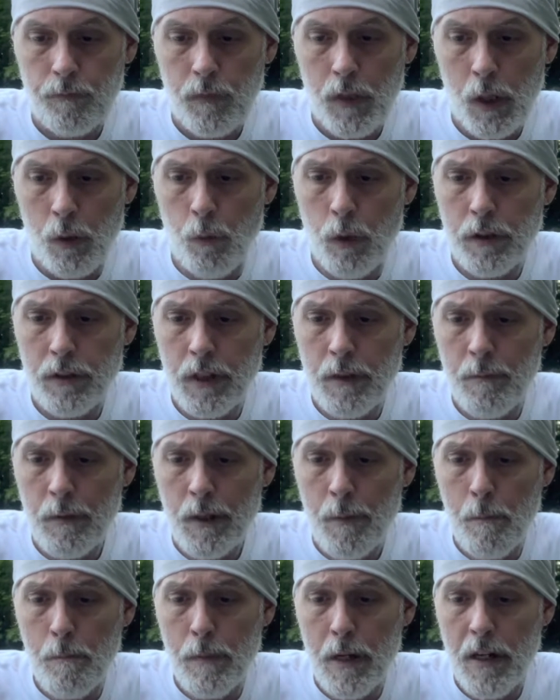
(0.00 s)
which give me
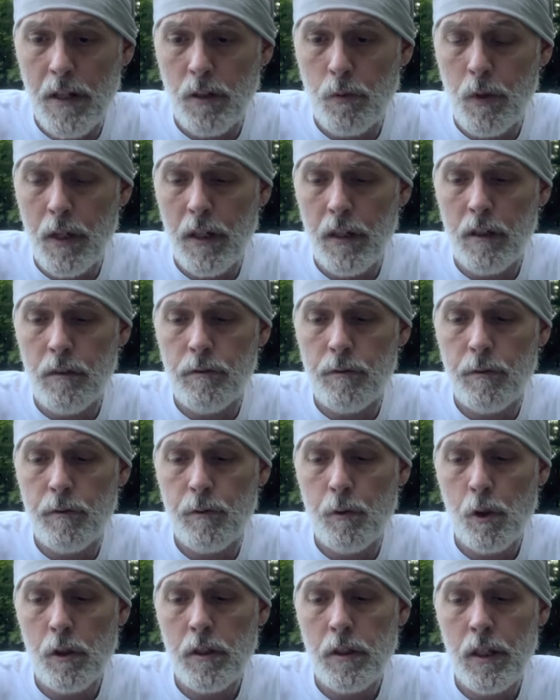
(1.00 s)
a base weight of
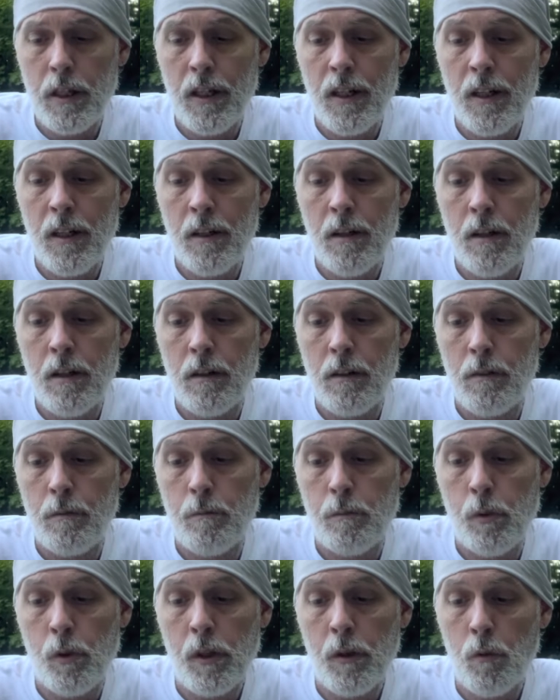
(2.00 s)

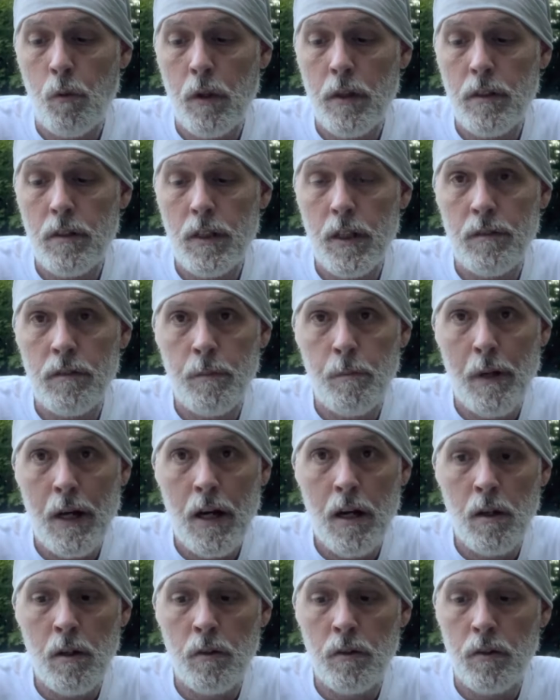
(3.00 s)
14.17
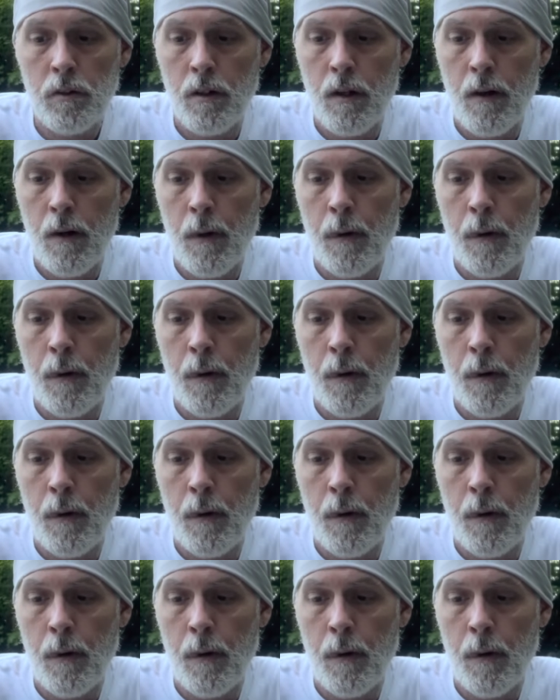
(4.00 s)
pounds.